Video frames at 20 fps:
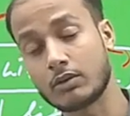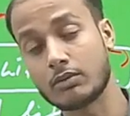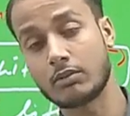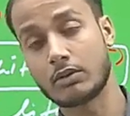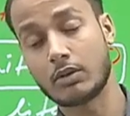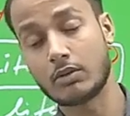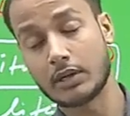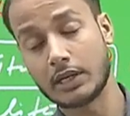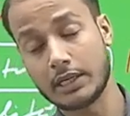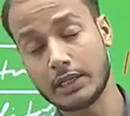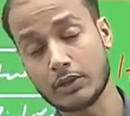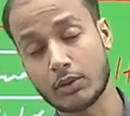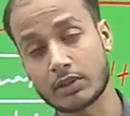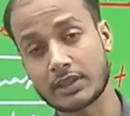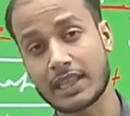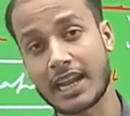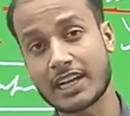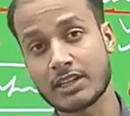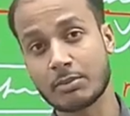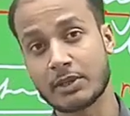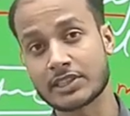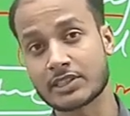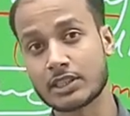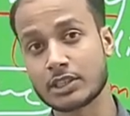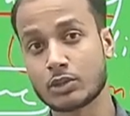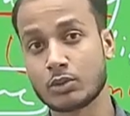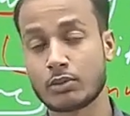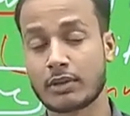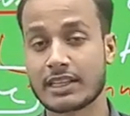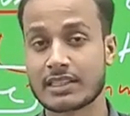only on that basis,
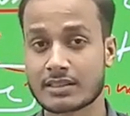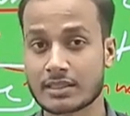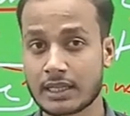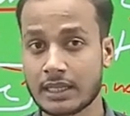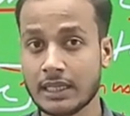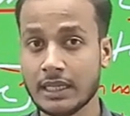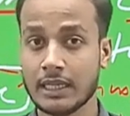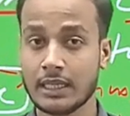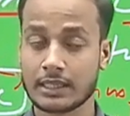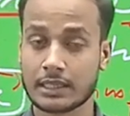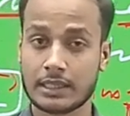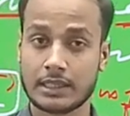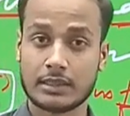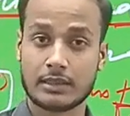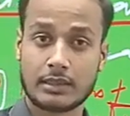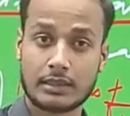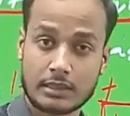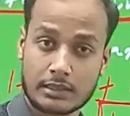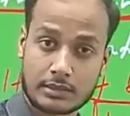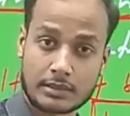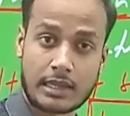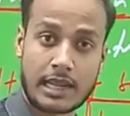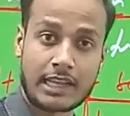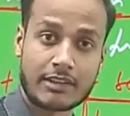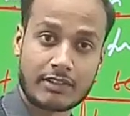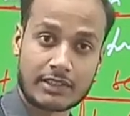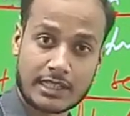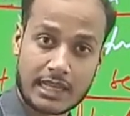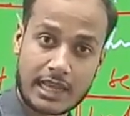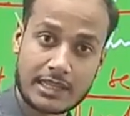you can say this
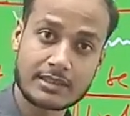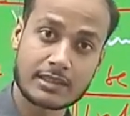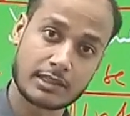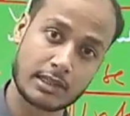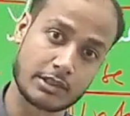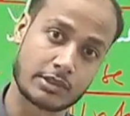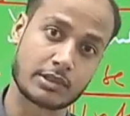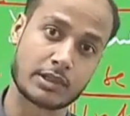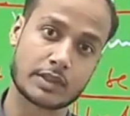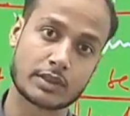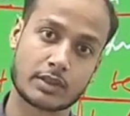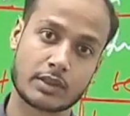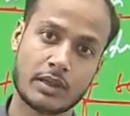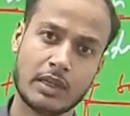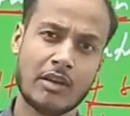language has literature.